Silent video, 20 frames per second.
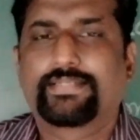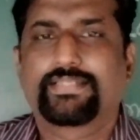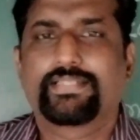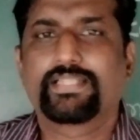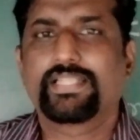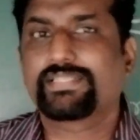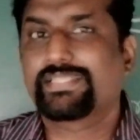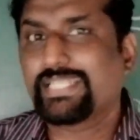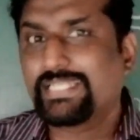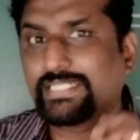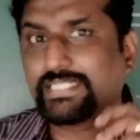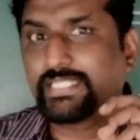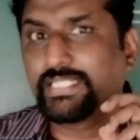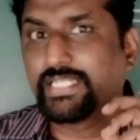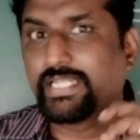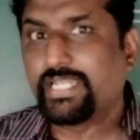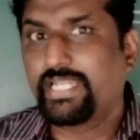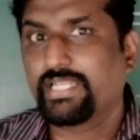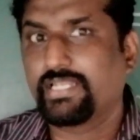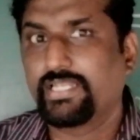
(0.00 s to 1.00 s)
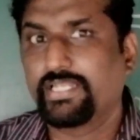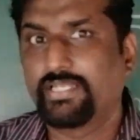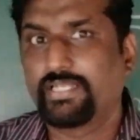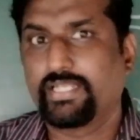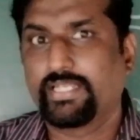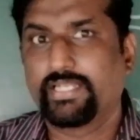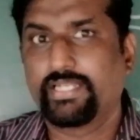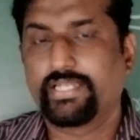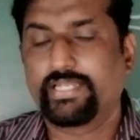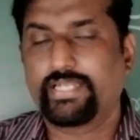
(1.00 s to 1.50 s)
they said in, in
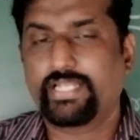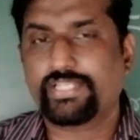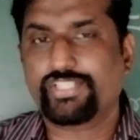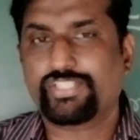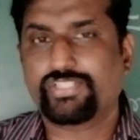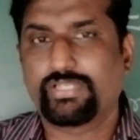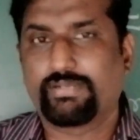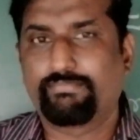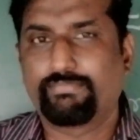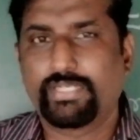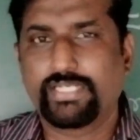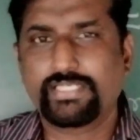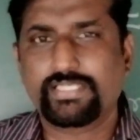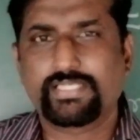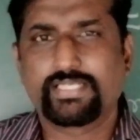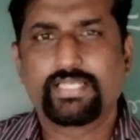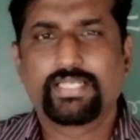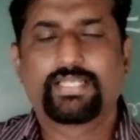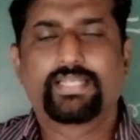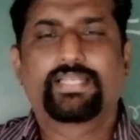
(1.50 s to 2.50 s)
index numbers,